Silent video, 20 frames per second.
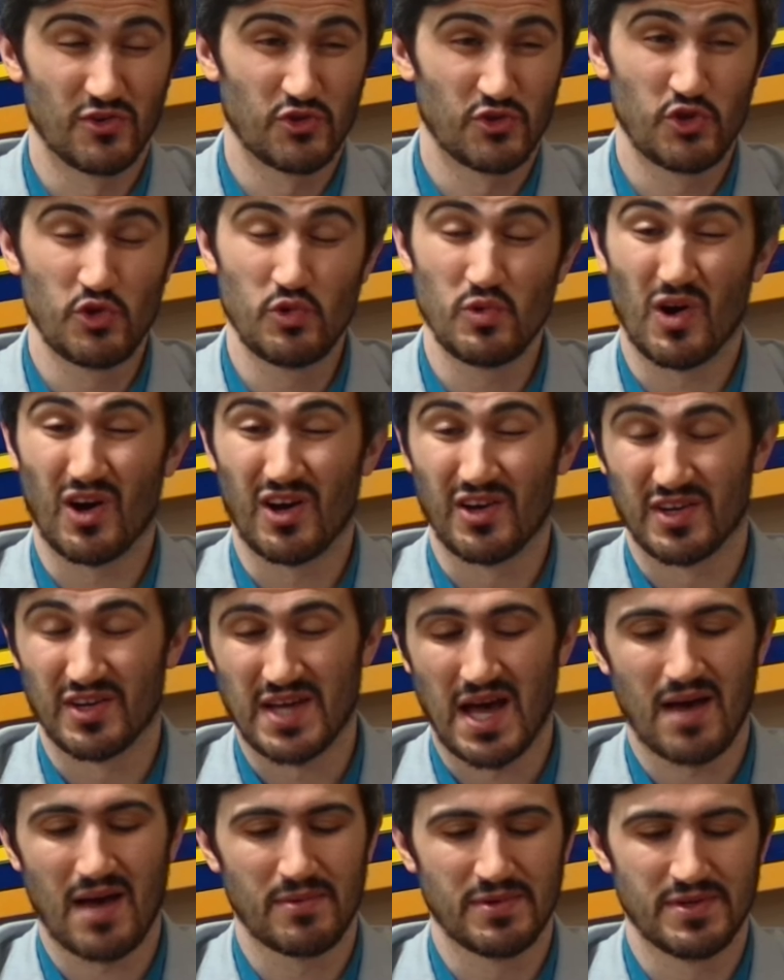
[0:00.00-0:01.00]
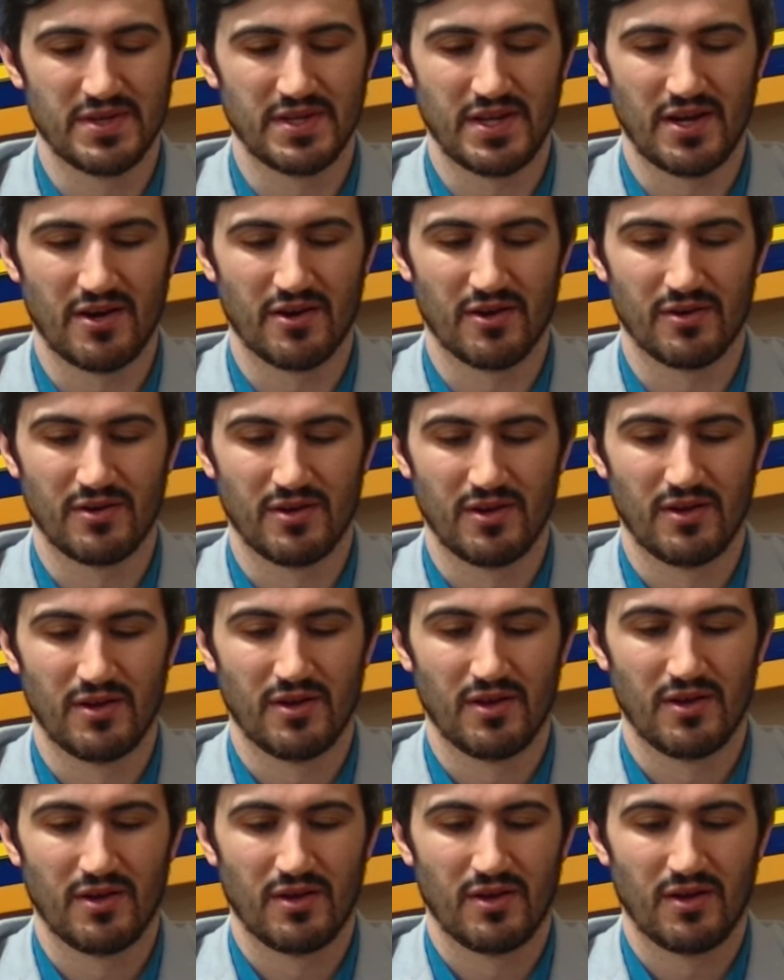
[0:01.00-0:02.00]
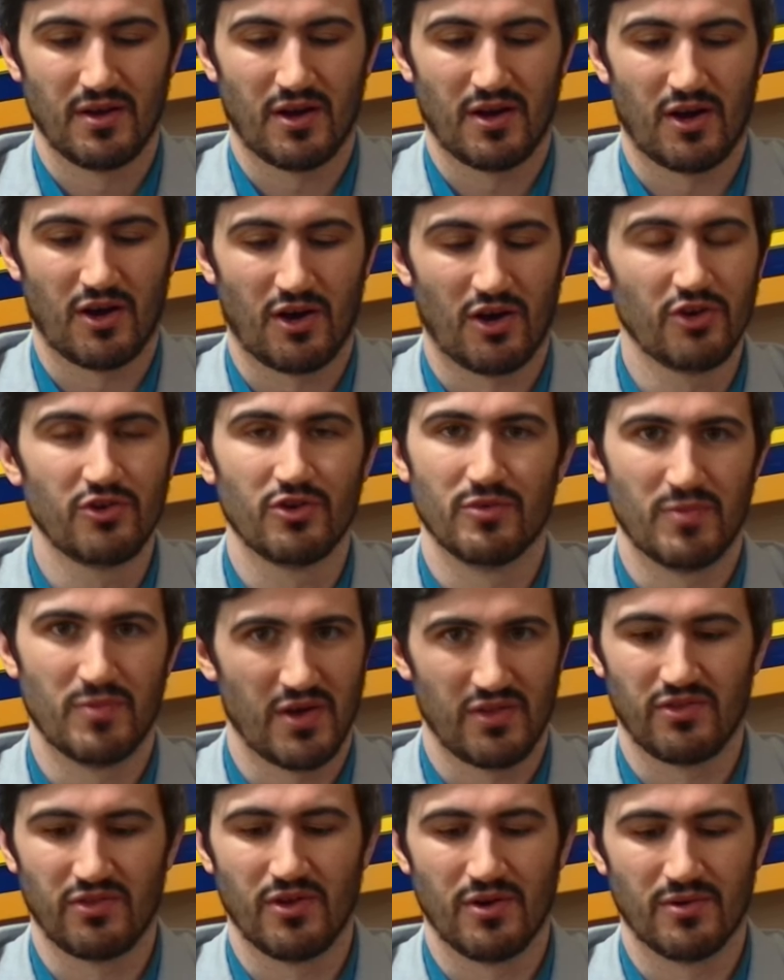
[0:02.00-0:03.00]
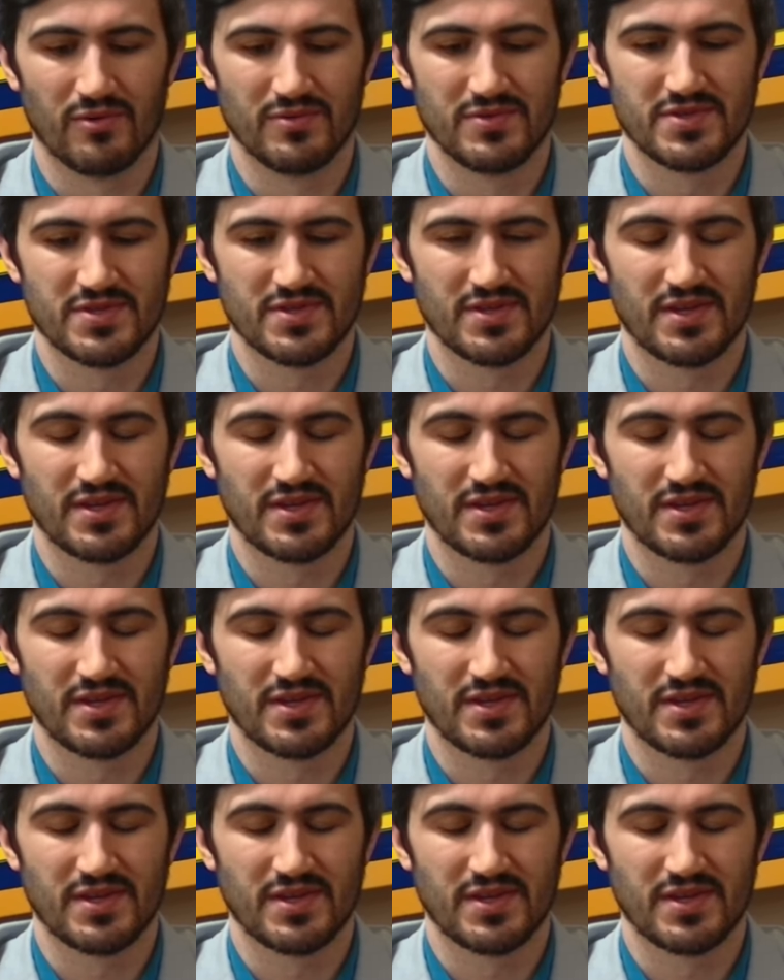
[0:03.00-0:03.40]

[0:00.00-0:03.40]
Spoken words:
too uncommon to hear 100-month loans.